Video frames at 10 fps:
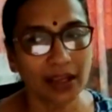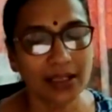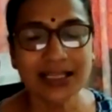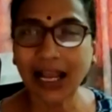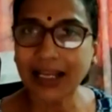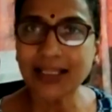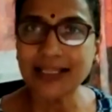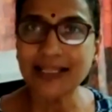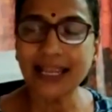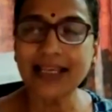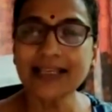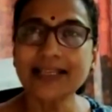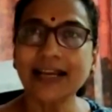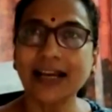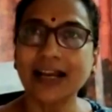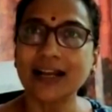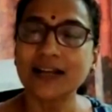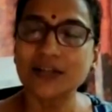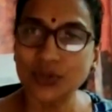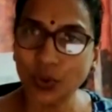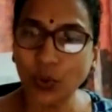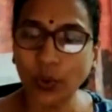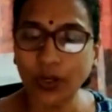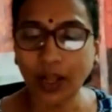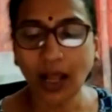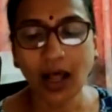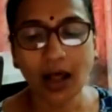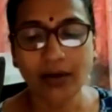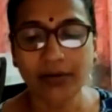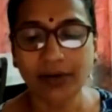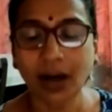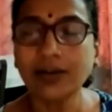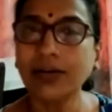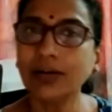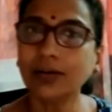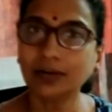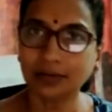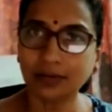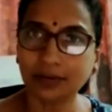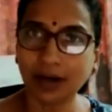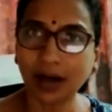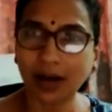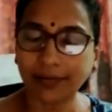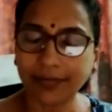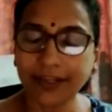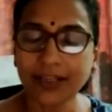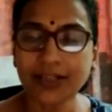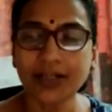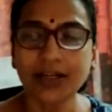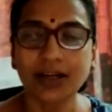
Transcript: science says soul are under our feet.